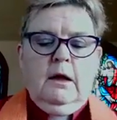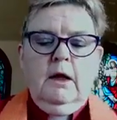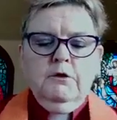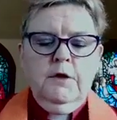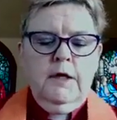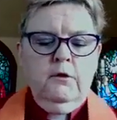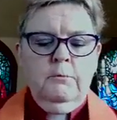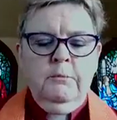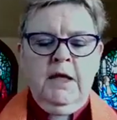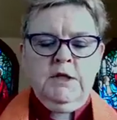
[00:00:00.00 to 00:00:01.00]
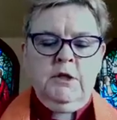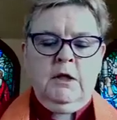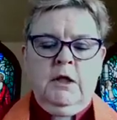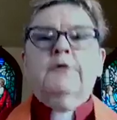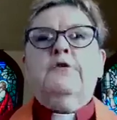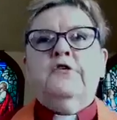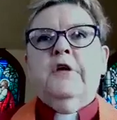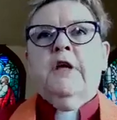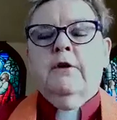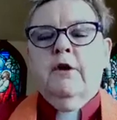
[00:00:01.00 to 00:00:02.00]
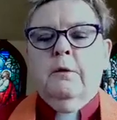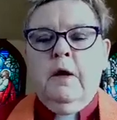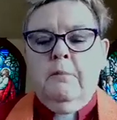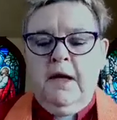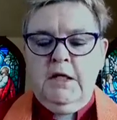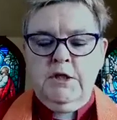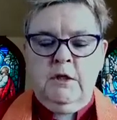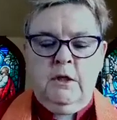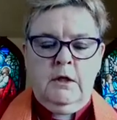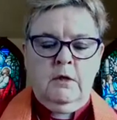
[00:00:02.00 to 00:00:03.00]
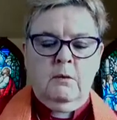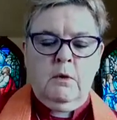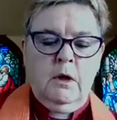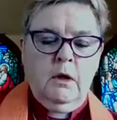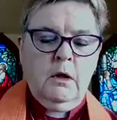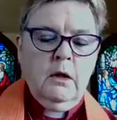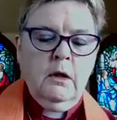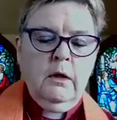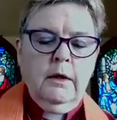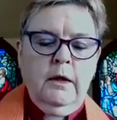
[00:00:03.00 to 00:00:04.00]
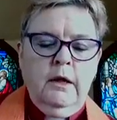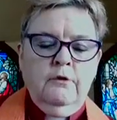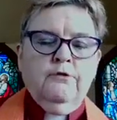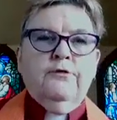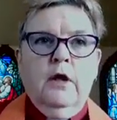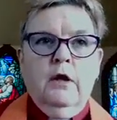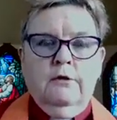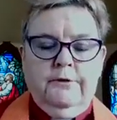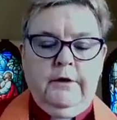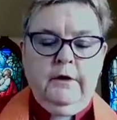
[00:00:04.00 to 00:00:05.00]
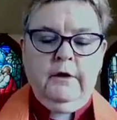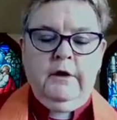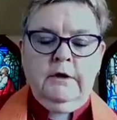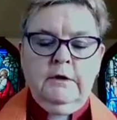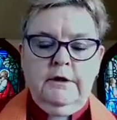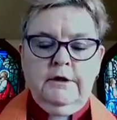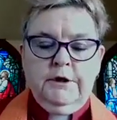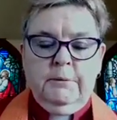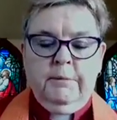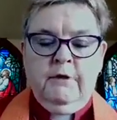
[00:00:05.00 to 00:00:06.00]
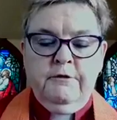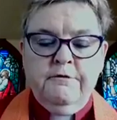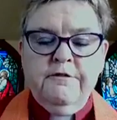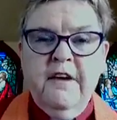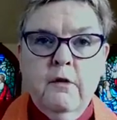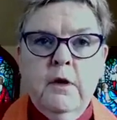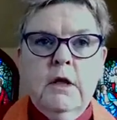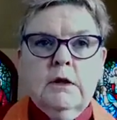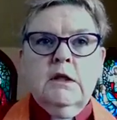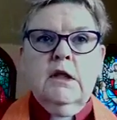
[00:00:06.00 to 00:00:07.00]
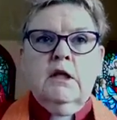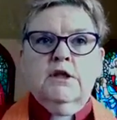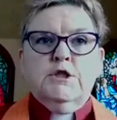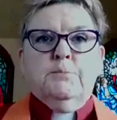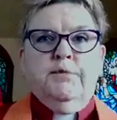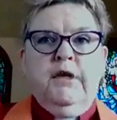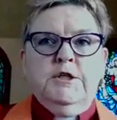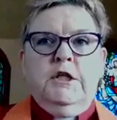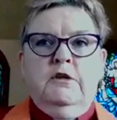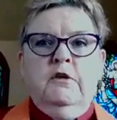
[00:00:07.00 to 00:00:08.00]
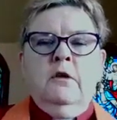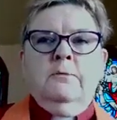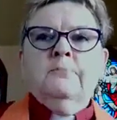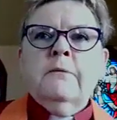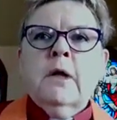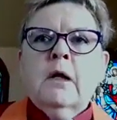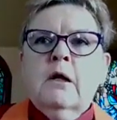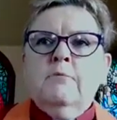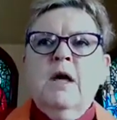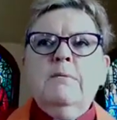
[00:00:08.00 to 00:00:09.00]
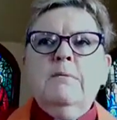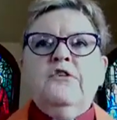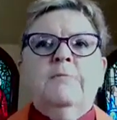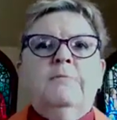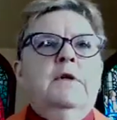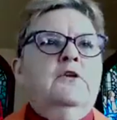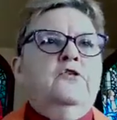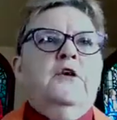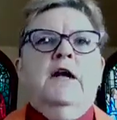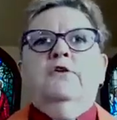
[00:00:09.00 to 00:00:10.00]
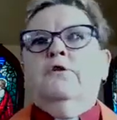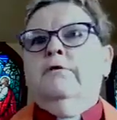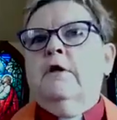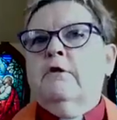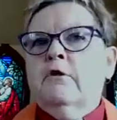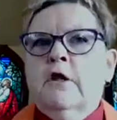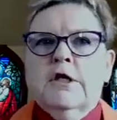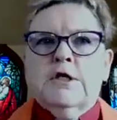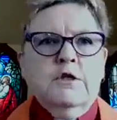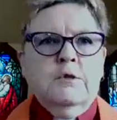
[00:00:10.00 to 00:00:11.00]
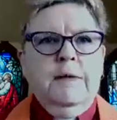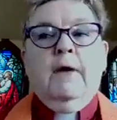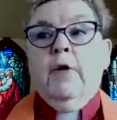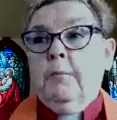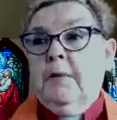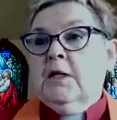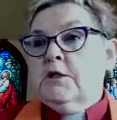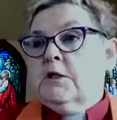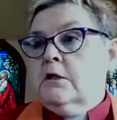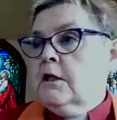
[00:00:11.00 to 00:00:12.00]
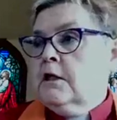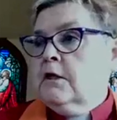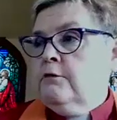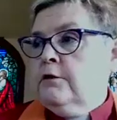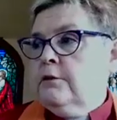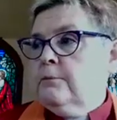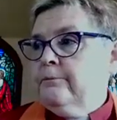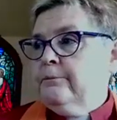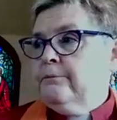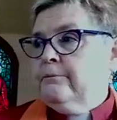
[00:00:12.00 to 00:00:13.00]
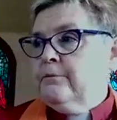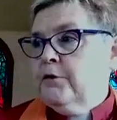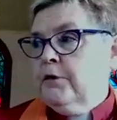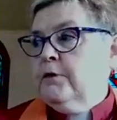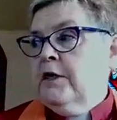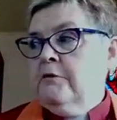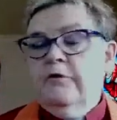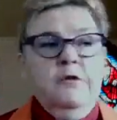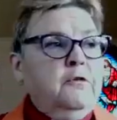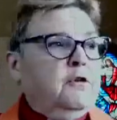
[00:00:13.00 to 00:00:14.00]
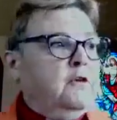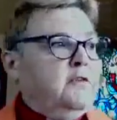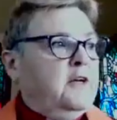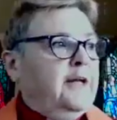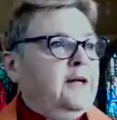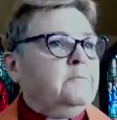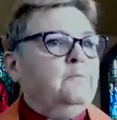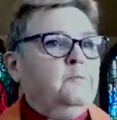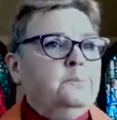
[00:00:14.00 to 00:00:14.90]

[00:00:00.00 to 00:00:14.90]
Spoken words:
Now try to imagine another scenario. Imagine that you are involved in the leadership of a very large project, maybe something the size of the International Plowing Match. Were any of you involved in that?